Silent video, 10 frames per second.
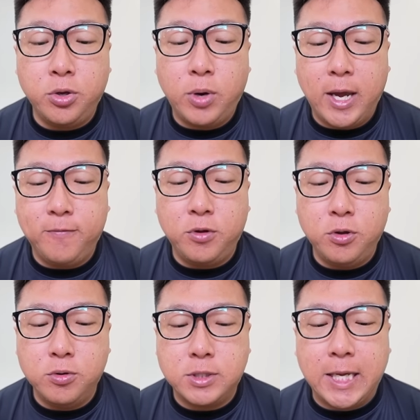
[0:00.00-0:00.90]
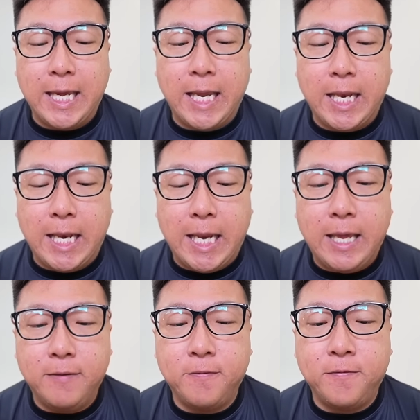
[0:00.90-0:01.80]
you have to use the
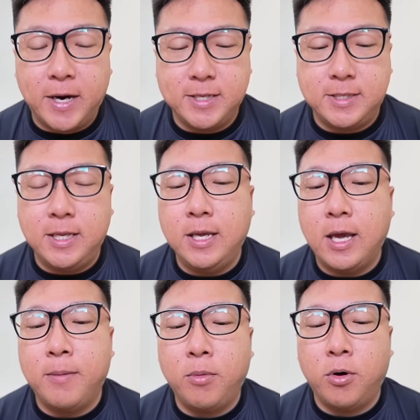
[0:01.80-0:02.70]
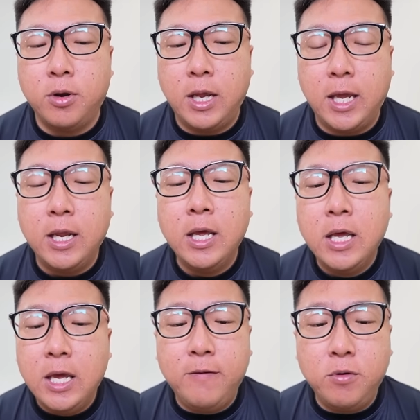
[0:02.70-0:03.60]
Elite Fast TM on it.
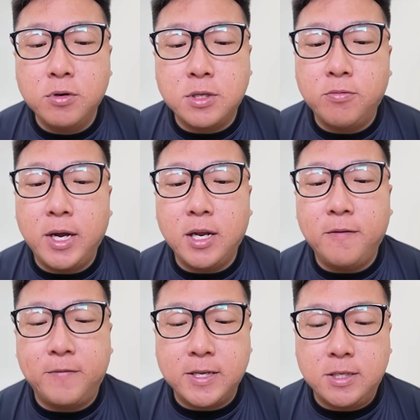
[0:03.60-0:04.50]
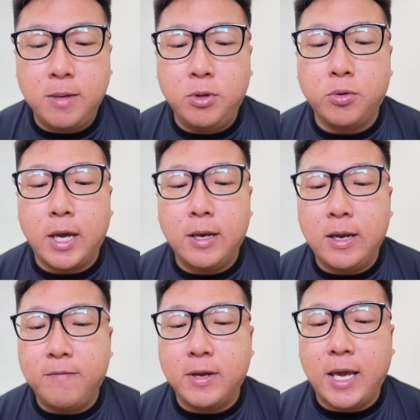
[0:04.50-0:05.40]
If you use the regular Fast TM, you can
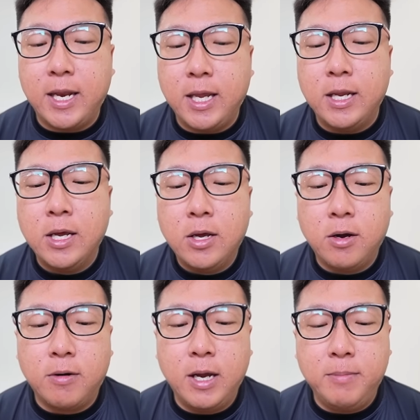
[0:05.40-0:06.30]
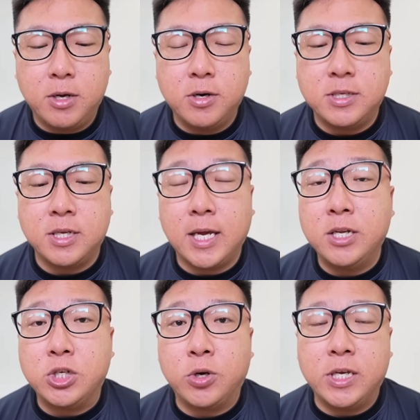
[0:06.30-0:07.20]
never get it, alright, because
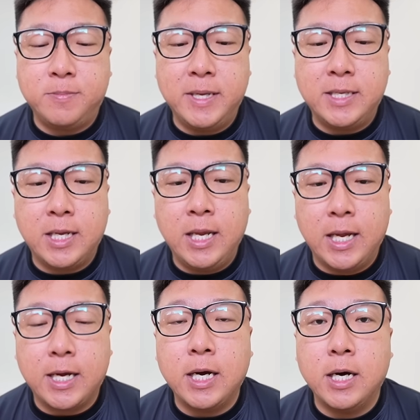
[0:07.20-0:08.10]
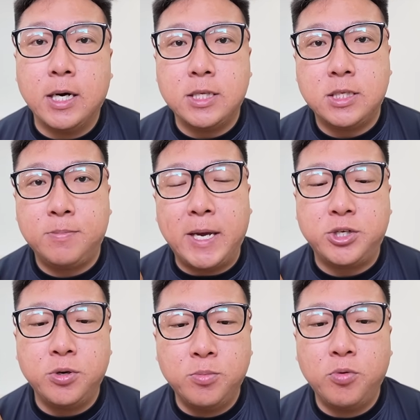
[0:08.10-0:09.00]
Thunder Shock is basically like a
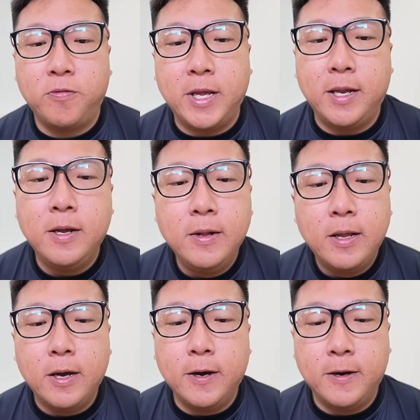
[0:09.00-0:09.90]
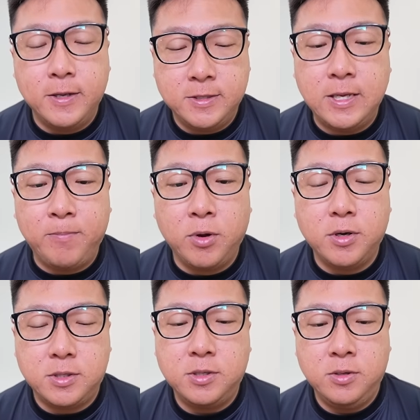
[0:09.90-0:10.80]
special move that
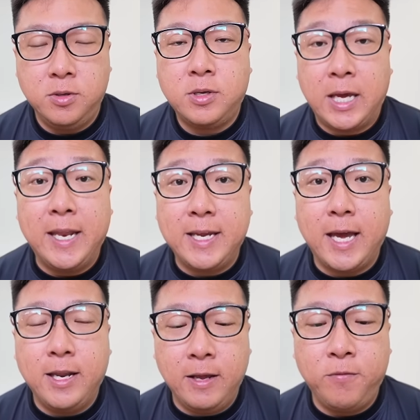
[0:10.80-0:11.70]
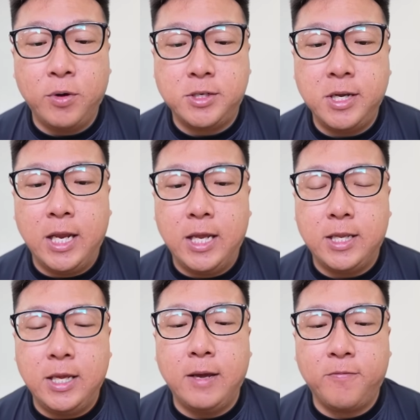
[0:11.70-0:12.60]
Zapdos can get if you actually
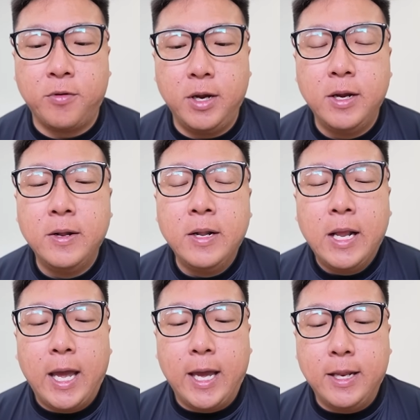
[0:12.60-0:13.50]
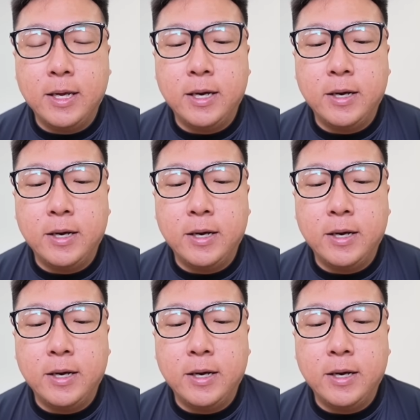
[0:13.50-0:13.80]
Elite TM for it. And